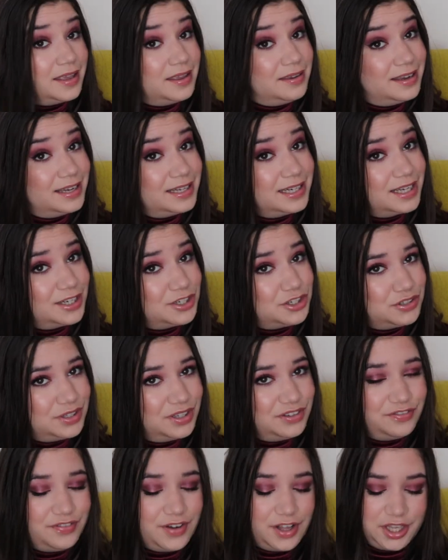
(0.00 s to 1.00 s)
that you can
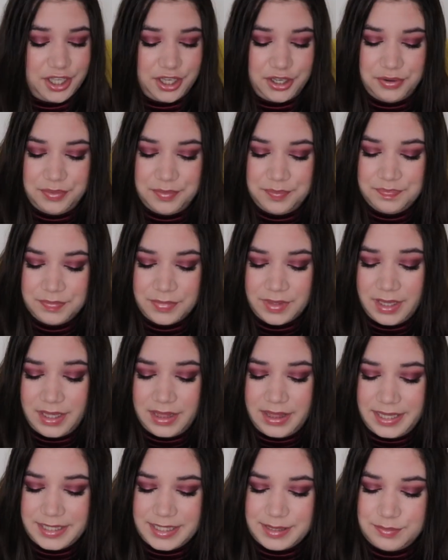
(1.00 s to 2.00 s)
actually follow,
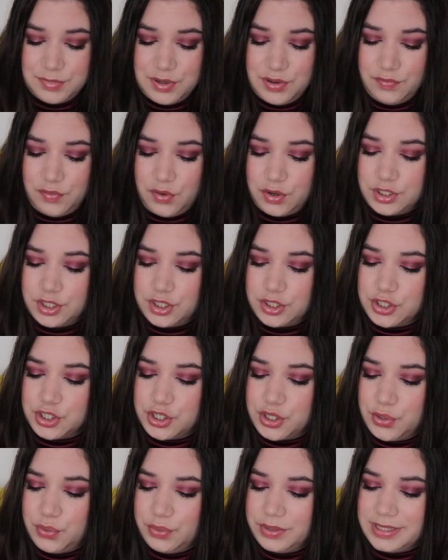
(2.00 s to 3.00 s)
let's move on
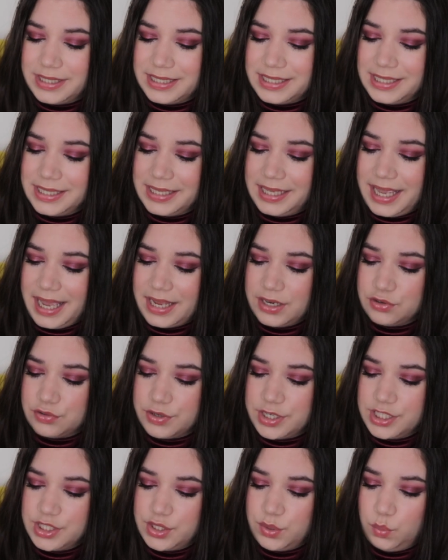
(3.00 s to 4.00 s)
to the
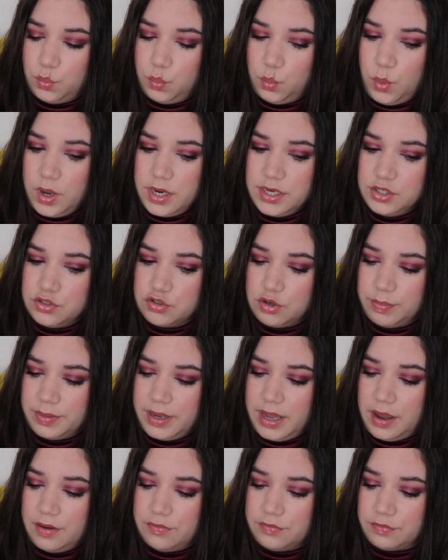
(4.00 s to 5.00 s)
Catrice One Drop
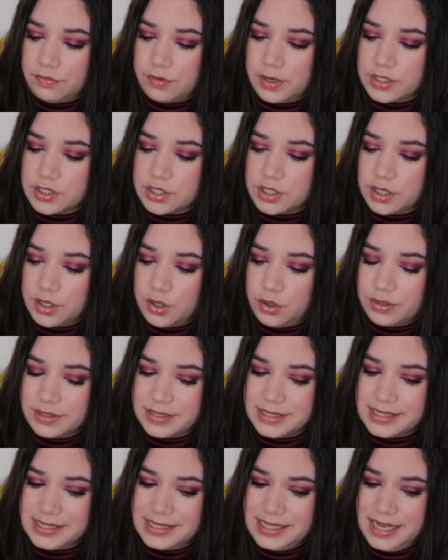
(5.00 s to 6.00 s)
Coverage
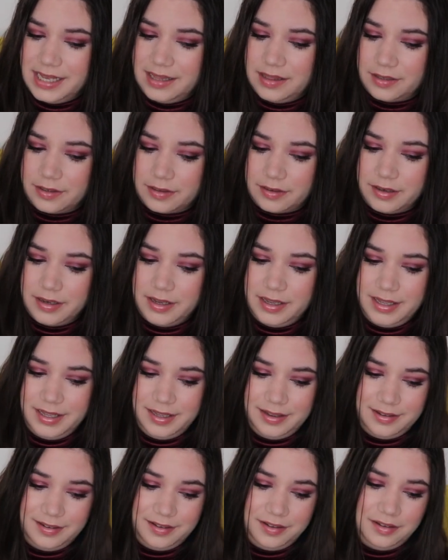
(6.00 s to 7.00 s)
Concealer.
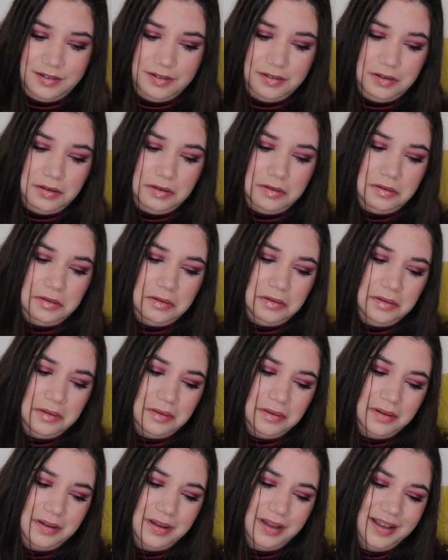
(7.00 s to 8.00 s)
Oh,
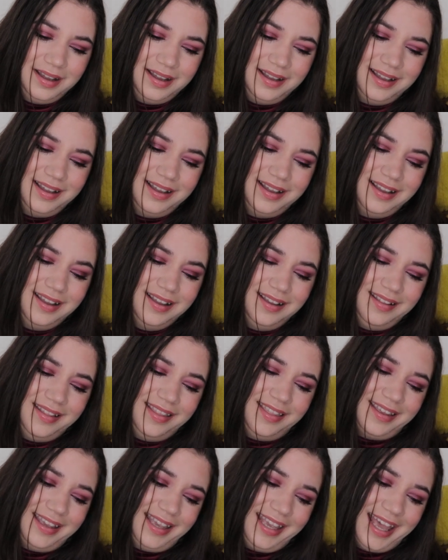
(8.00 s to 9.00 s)

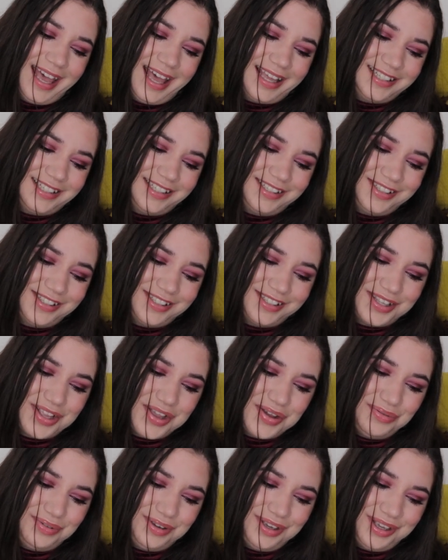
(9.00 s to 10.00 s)
the cat is
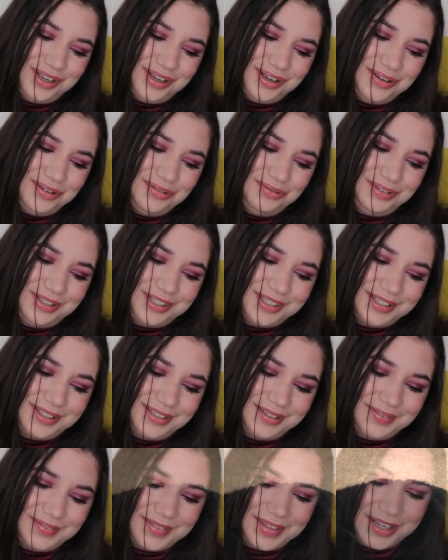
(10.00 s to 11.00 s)
so cute.
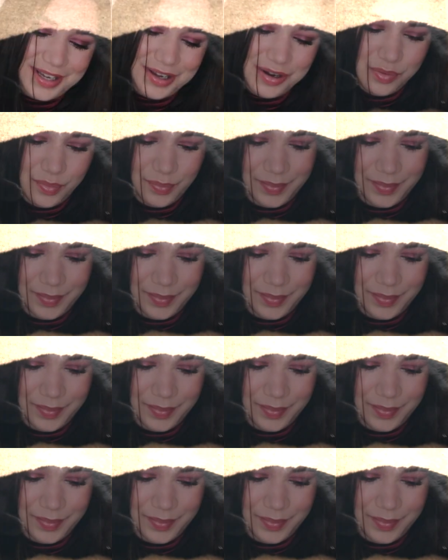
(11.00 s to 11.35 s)
Oh